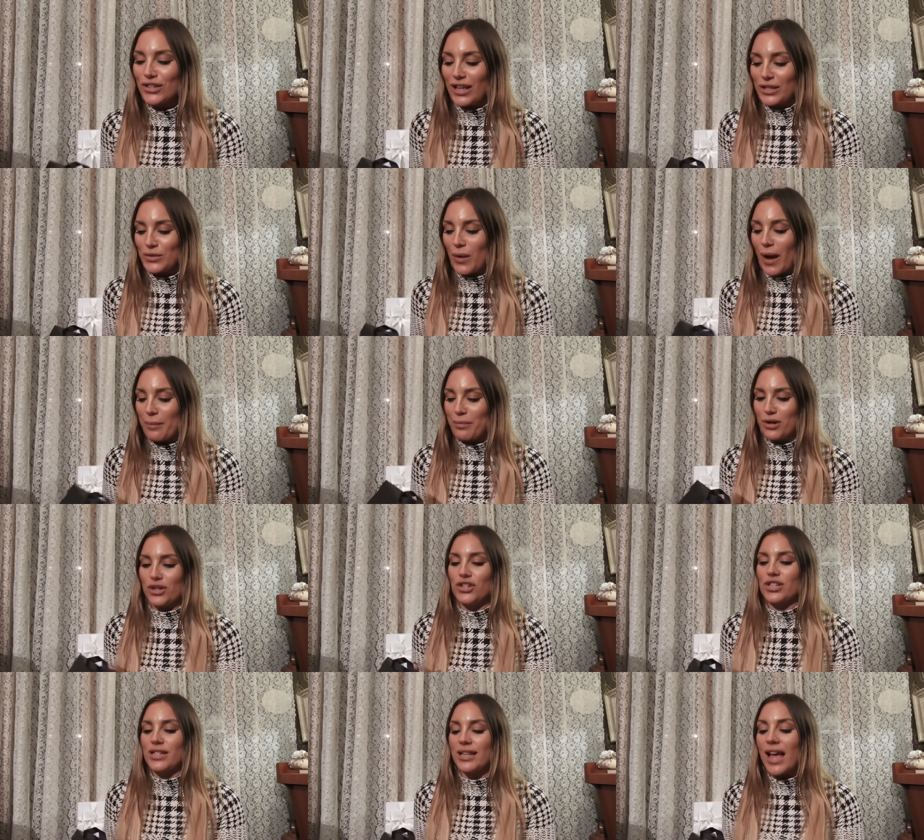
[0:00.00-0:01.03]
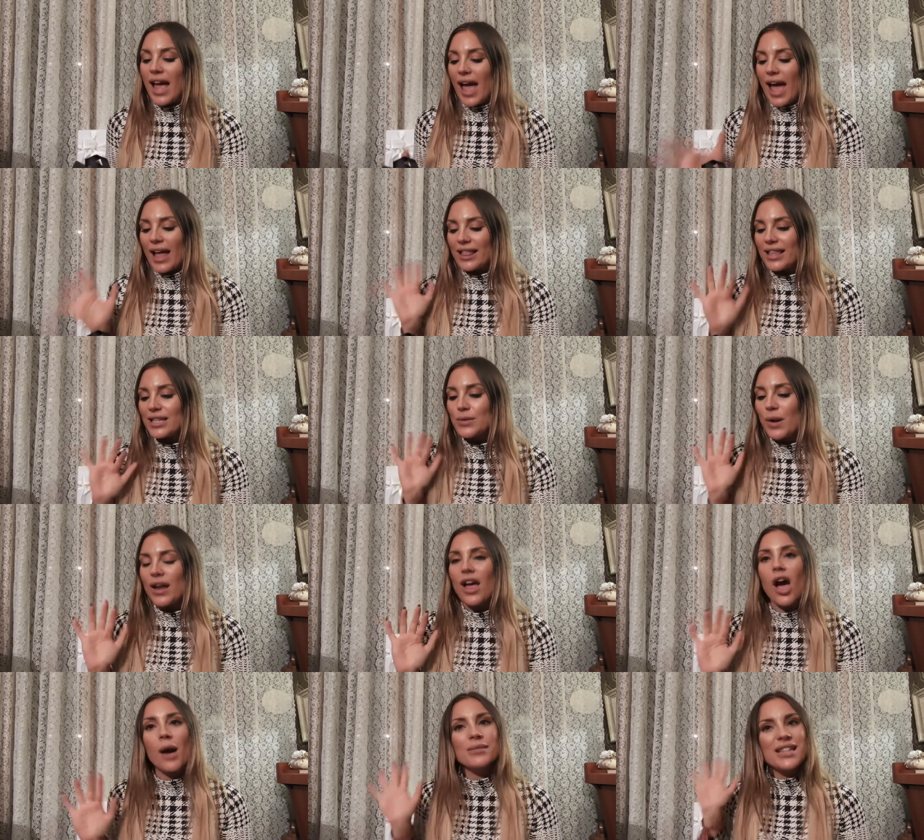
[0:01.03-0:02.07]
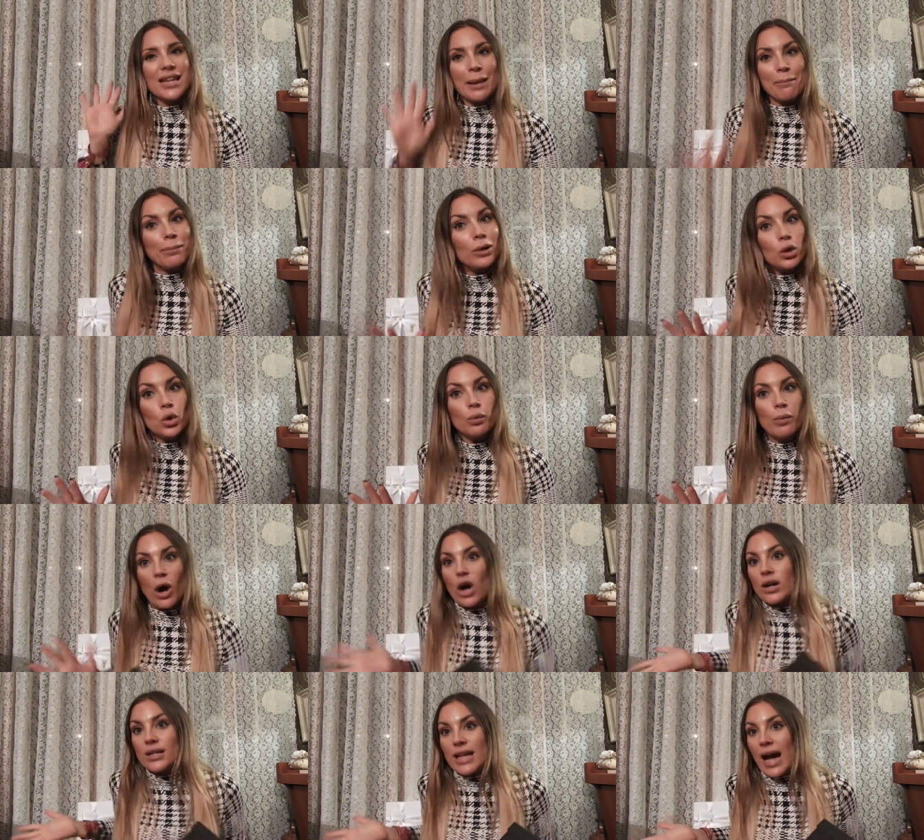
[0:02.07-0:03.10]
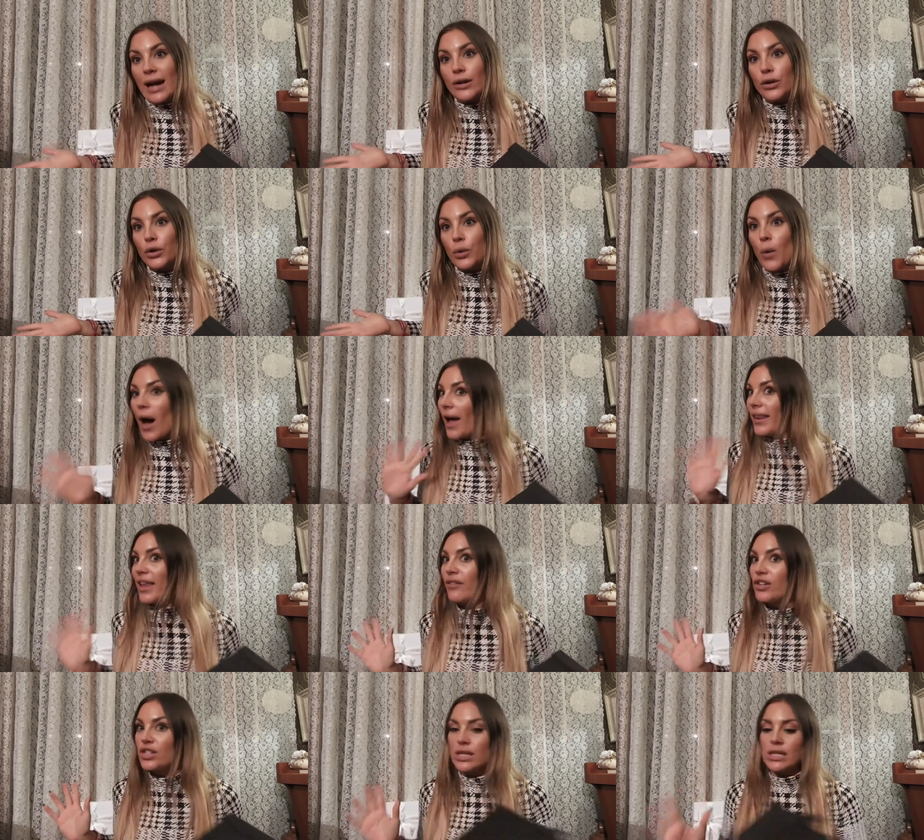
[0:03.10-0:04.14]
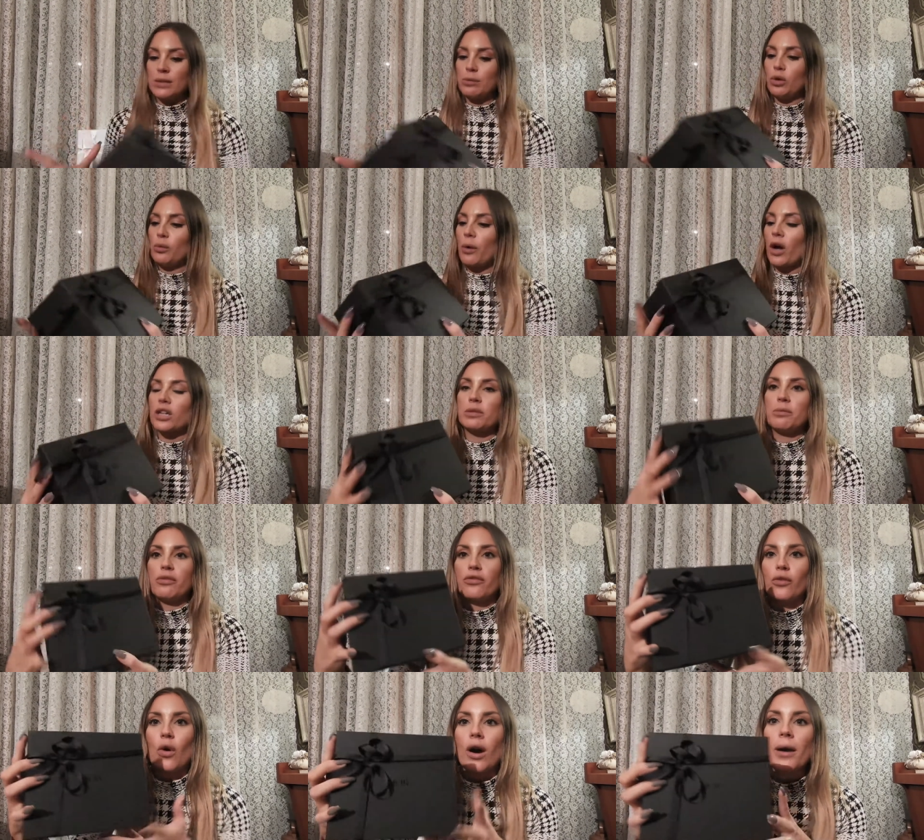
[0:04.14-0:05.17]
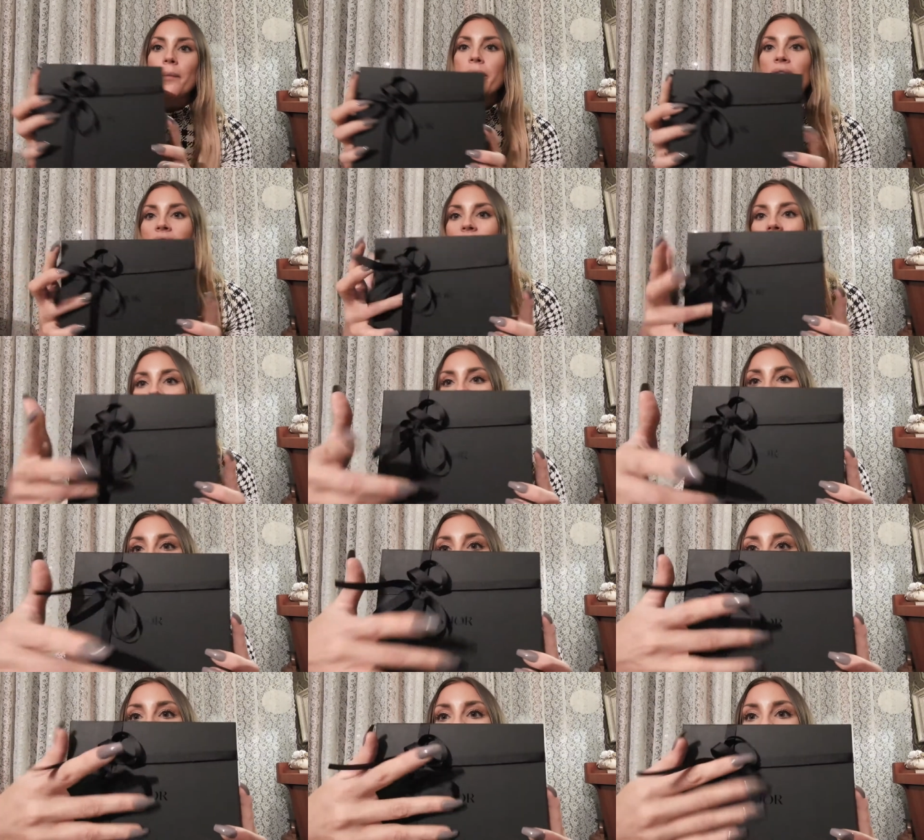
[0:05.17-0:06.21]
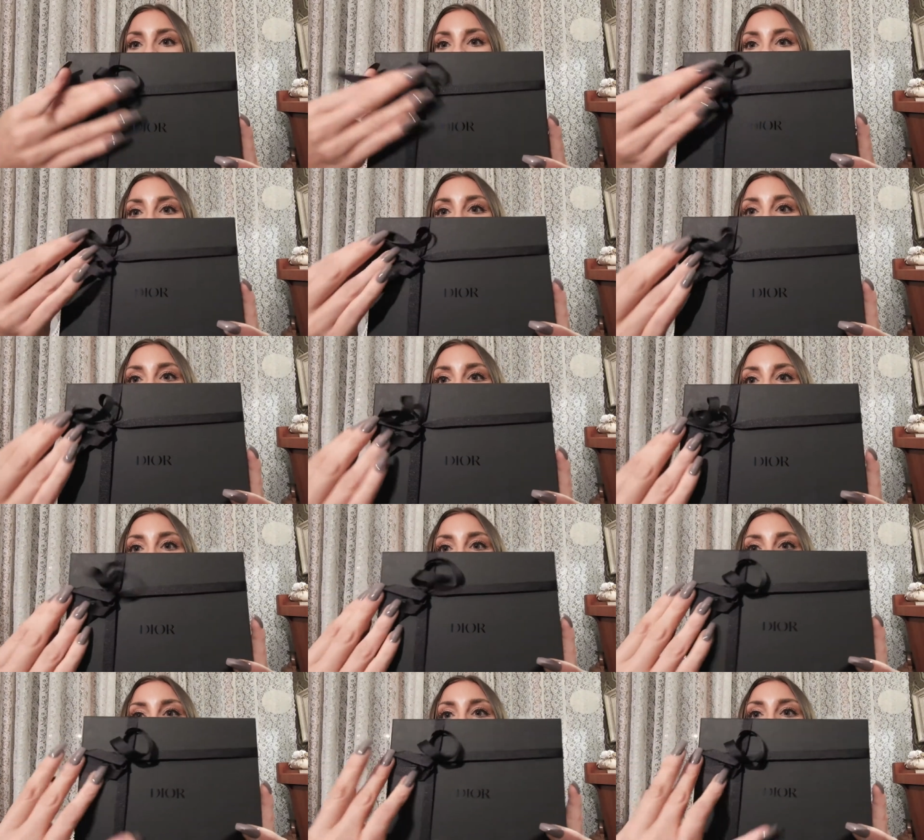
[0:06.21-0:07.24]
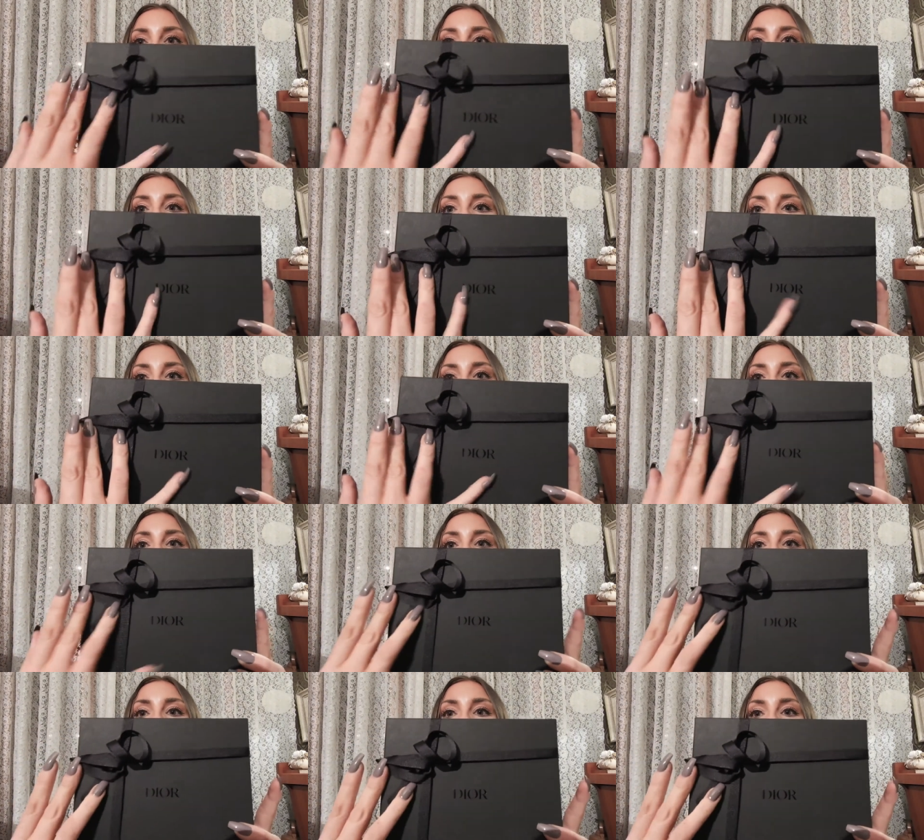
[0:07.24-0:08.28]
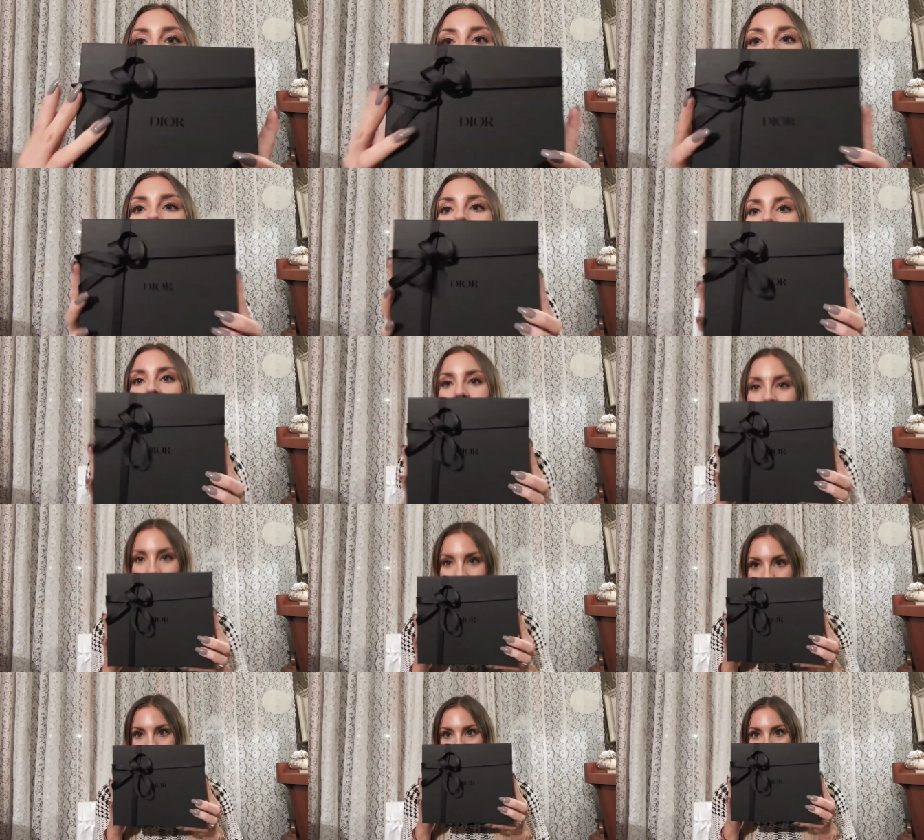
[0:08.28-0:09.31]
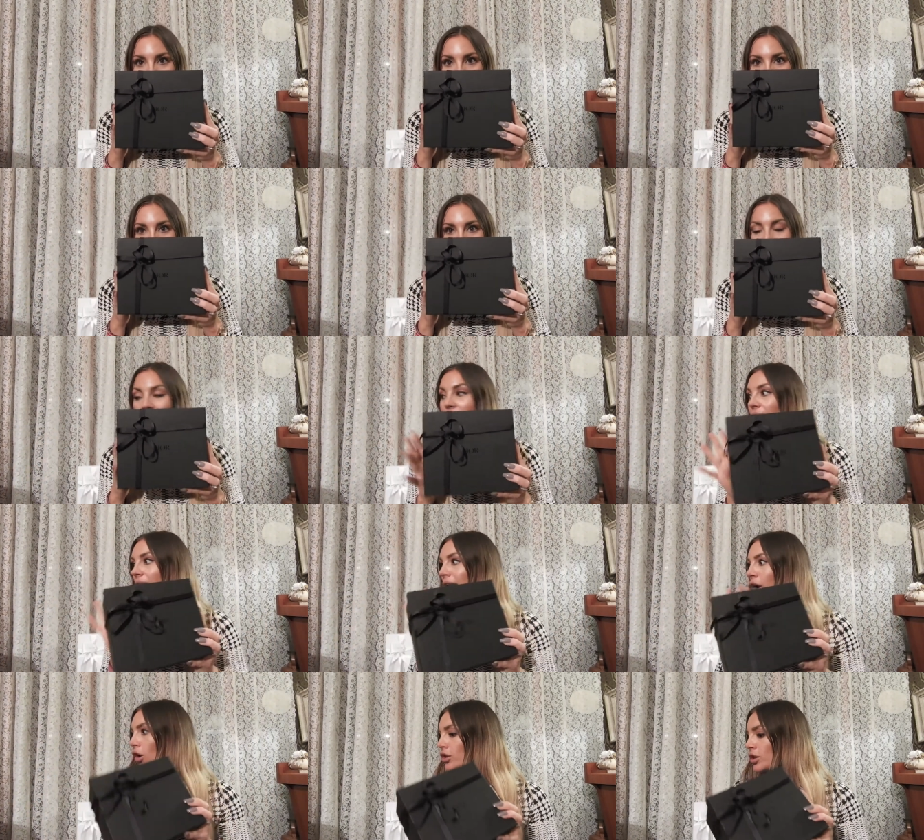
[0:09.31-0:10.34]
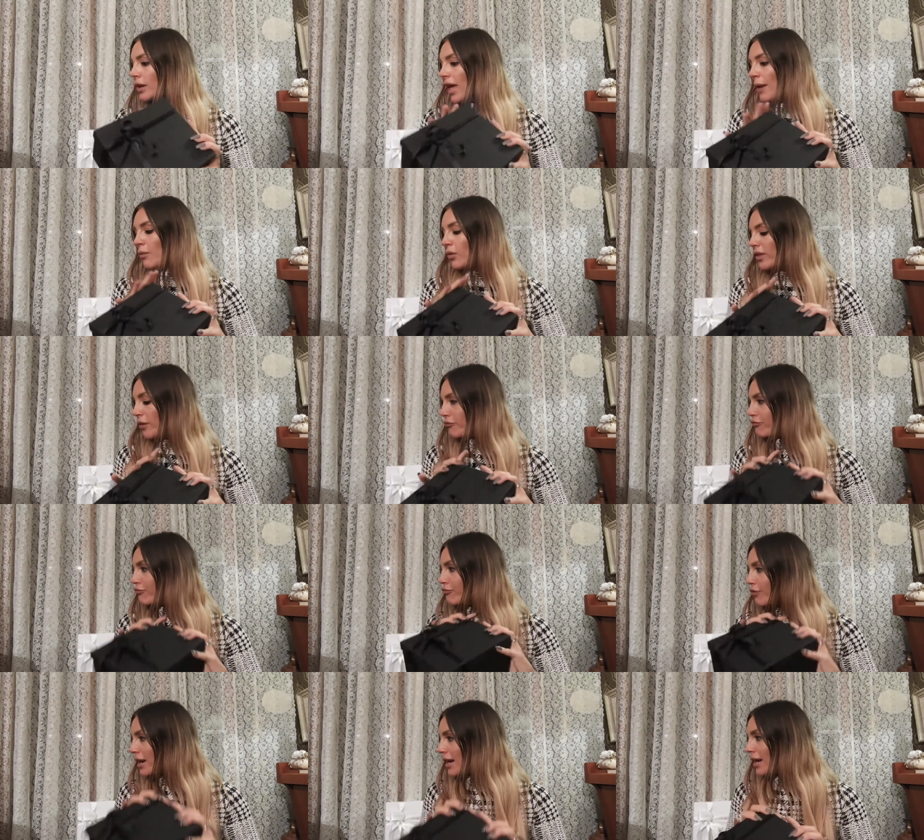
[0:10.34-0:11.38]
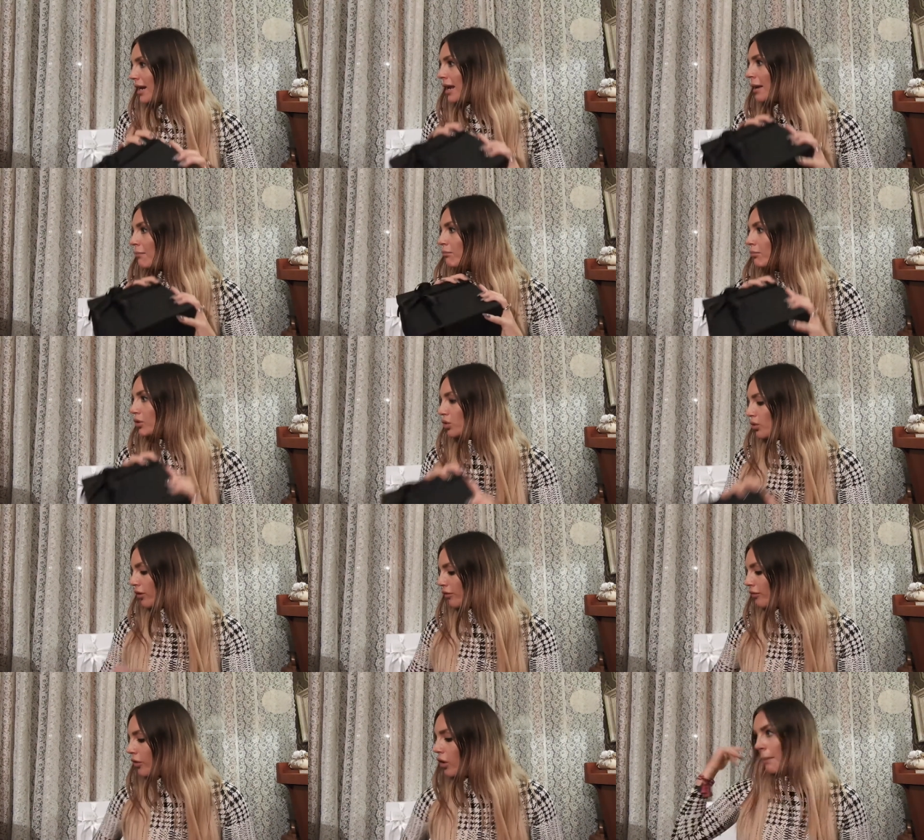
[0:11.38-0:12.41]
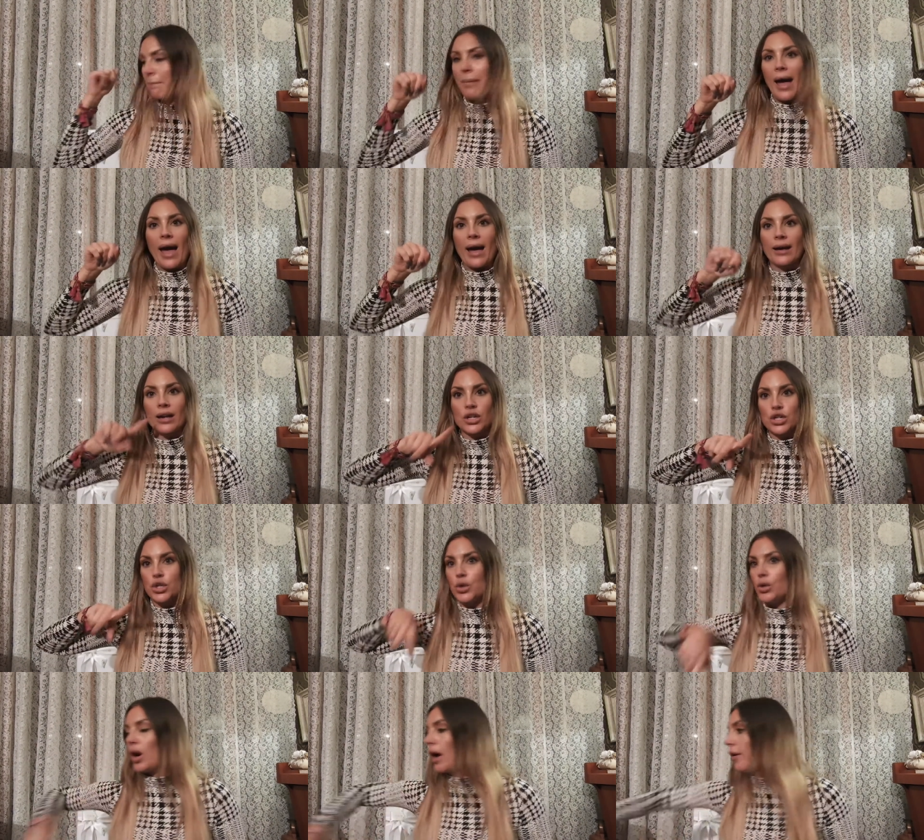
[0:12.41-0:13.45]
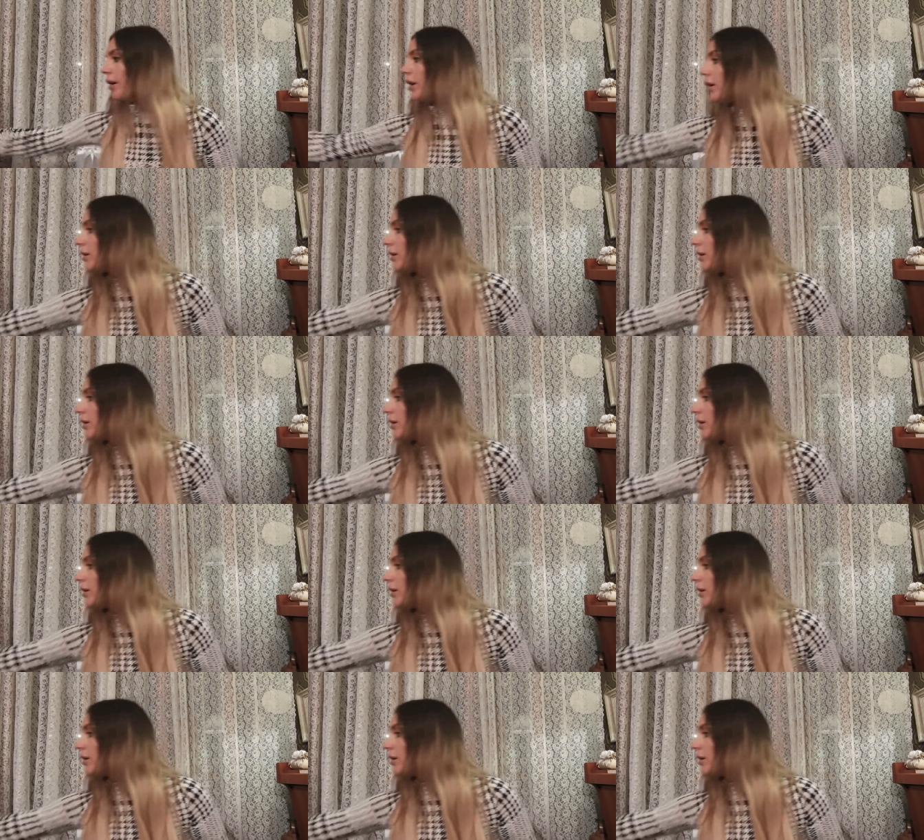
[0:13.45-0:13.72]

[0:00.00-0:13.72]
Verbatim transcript: so that's why I purchased it and this one comes in a blue box I don't know why I never see this blue box before they look like this and they say Dior also big like this and it also came with a really beautiful bag I'll show you how it